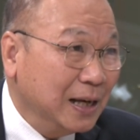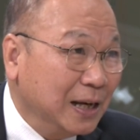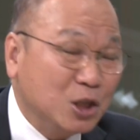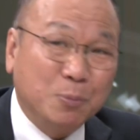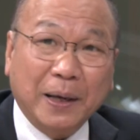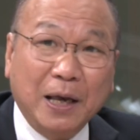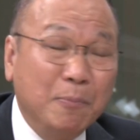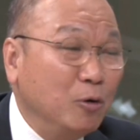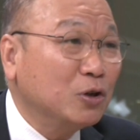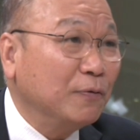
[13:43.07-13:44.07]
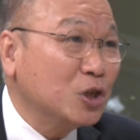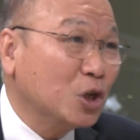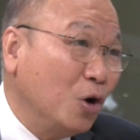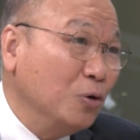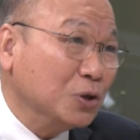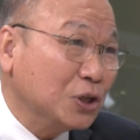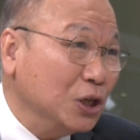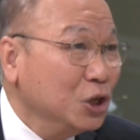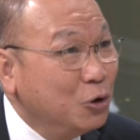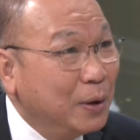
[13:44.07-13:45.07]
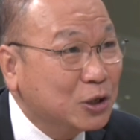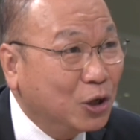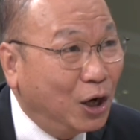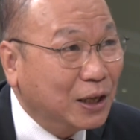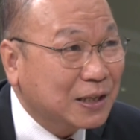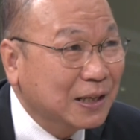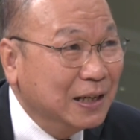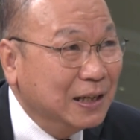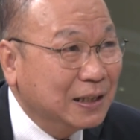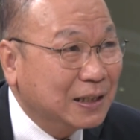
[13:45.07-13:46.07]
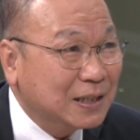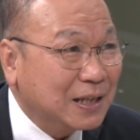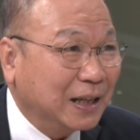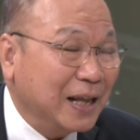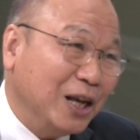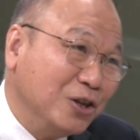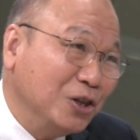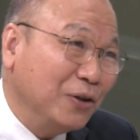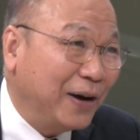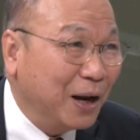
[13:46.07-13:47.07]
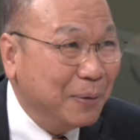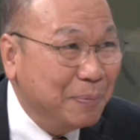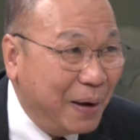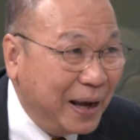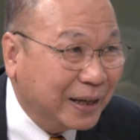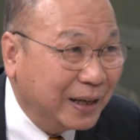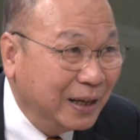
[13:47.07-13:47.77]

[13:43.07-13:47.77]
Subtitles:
is making most of its loans in US dollars, just like the Asian Development Bank.